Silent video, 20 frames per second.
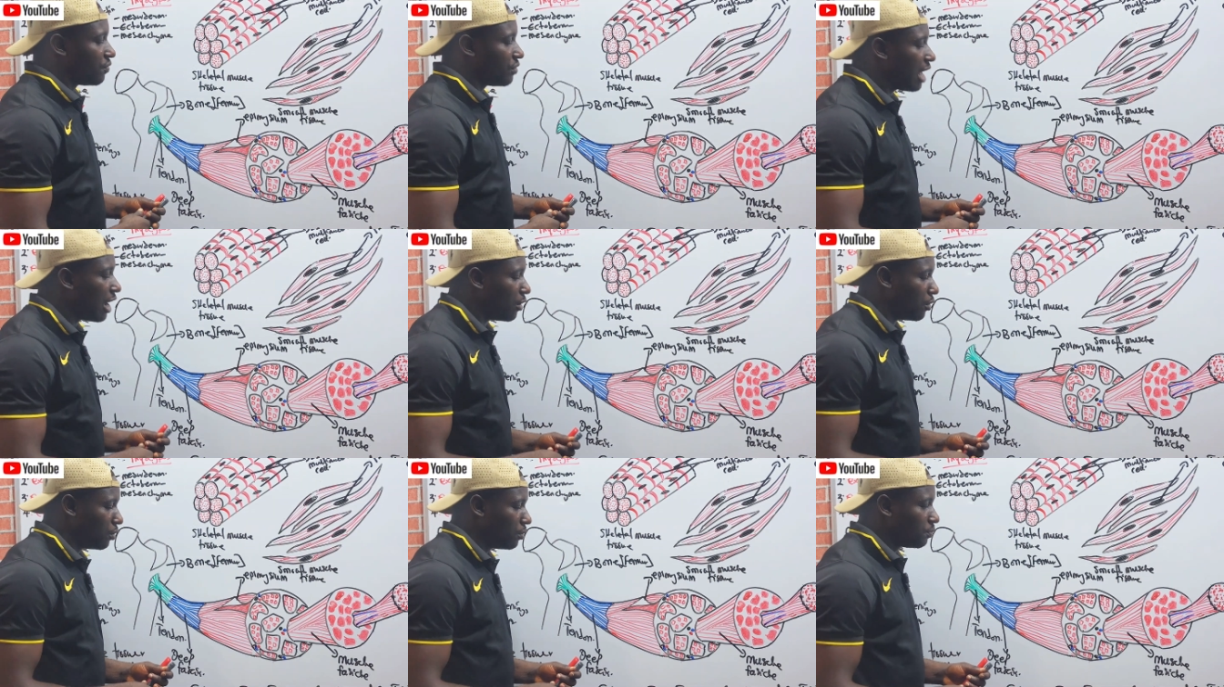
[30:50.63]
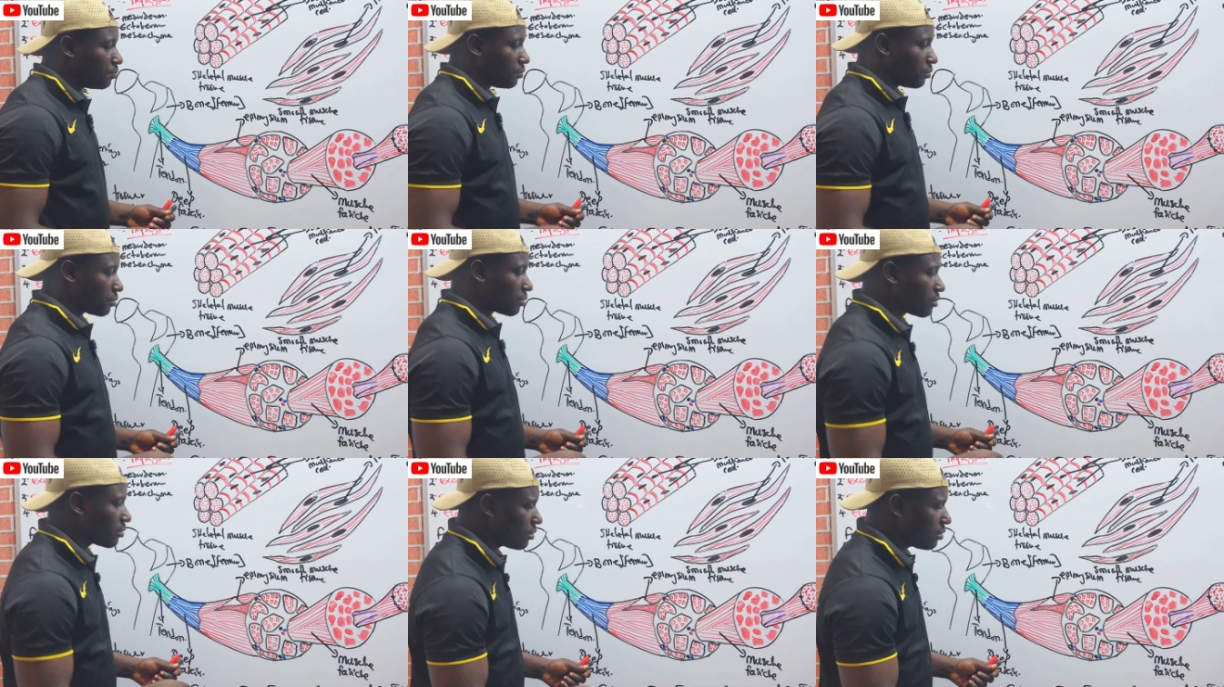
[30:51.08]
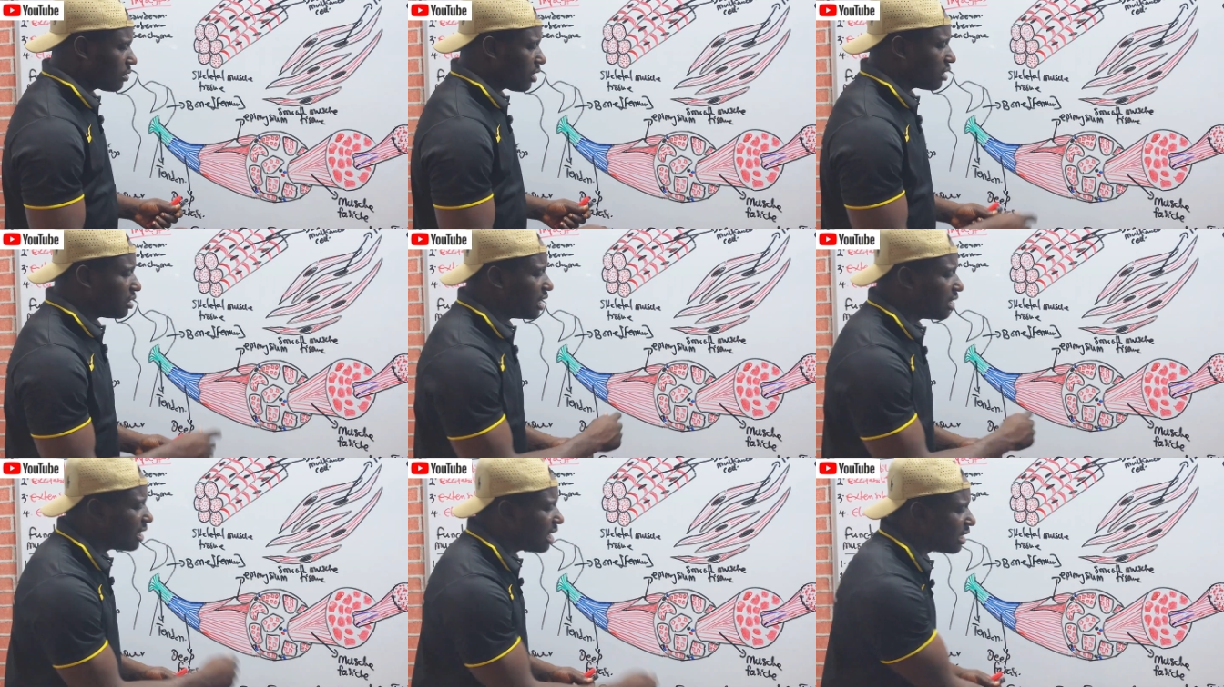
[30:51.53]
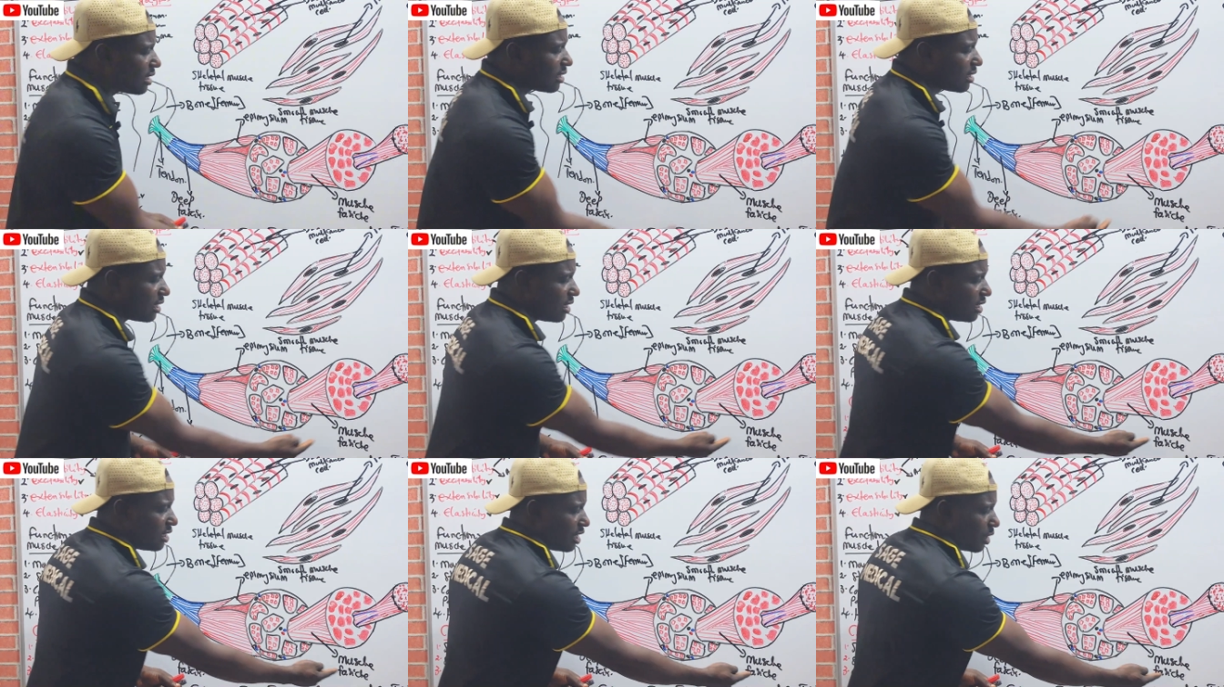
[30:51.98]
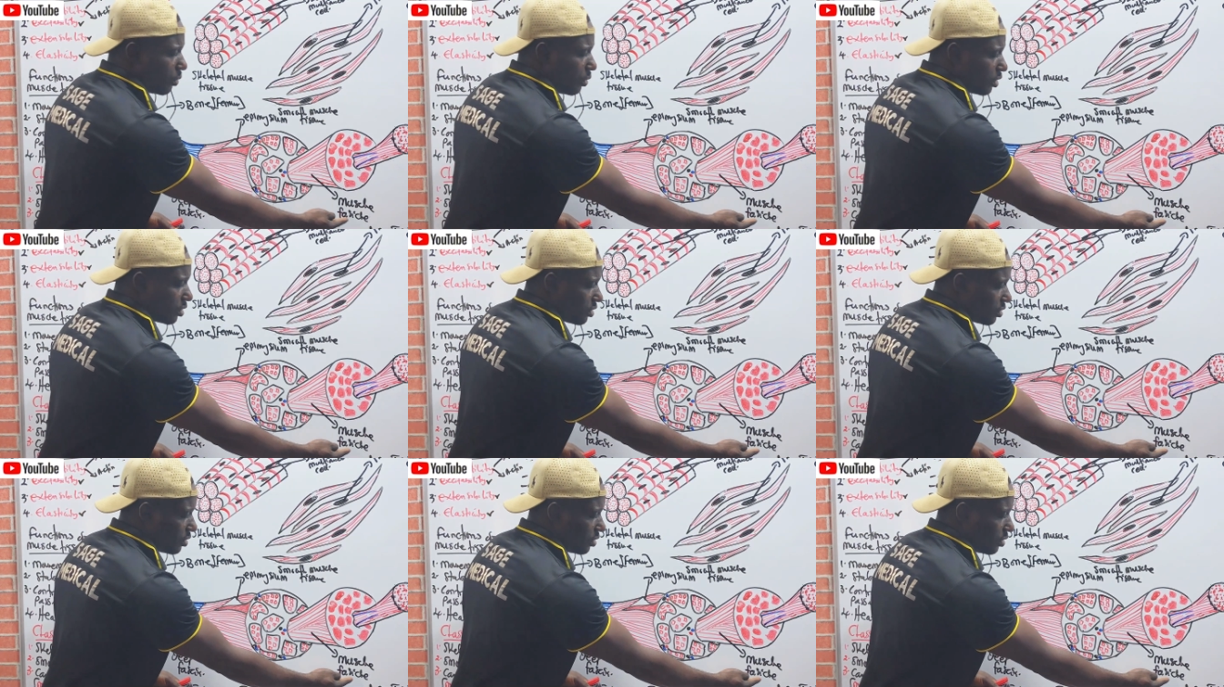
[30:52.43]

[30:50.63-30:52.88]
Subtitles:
Now, the next is the what?